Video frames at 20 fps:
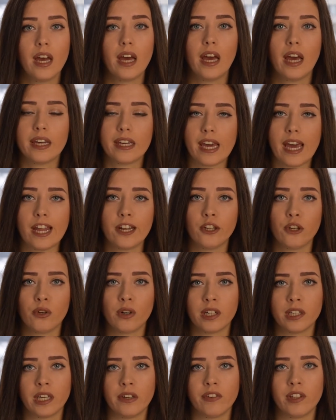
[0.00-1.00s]
Again, you
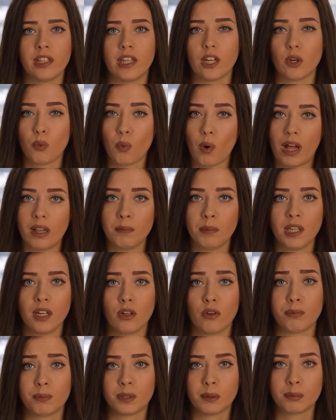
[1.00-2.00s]
are given like 1 minute
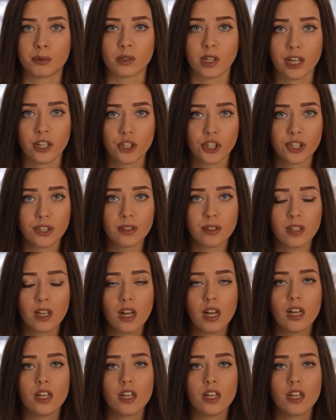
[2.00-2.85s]
of preparation,